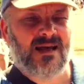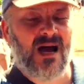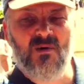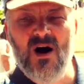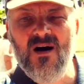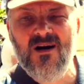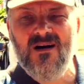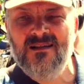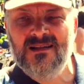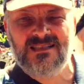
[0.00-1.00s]
Come
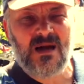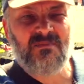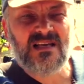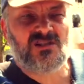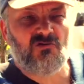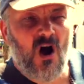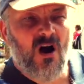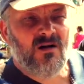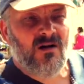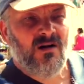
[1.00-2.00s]
on, something's
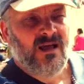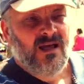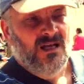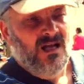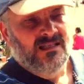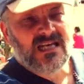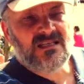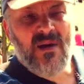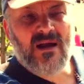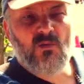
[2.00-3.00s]
wrong.
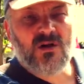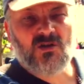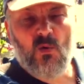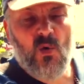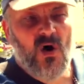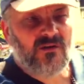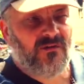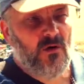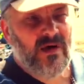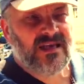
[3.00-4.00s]
Doesn't matter what your
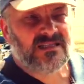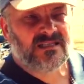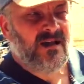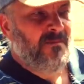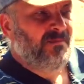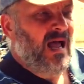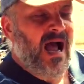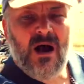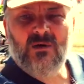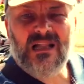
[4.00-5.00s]
worldview is.
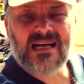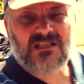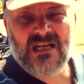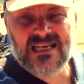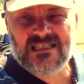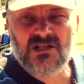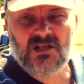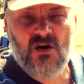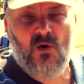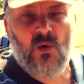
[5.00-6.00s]
I would like to listen
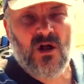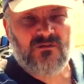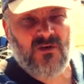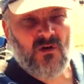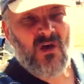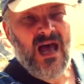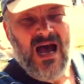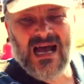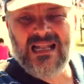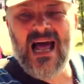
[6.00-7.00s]
to your worldview.
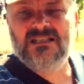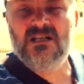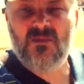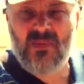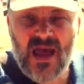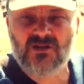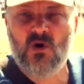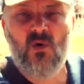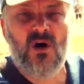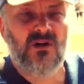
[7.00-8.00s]
I'd like to debate
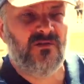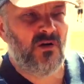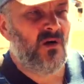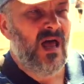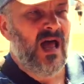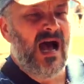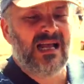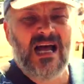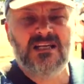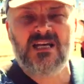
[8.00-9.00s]
your worldview.
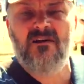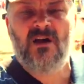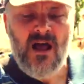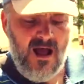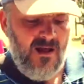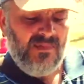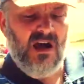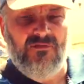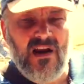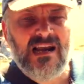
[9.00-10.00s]
I'd like to have a,
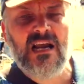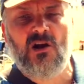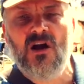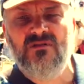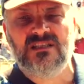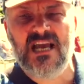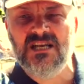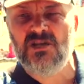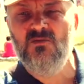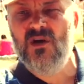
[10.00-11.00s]
a friendly
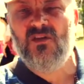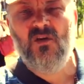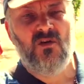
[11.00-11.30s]
conversation with you.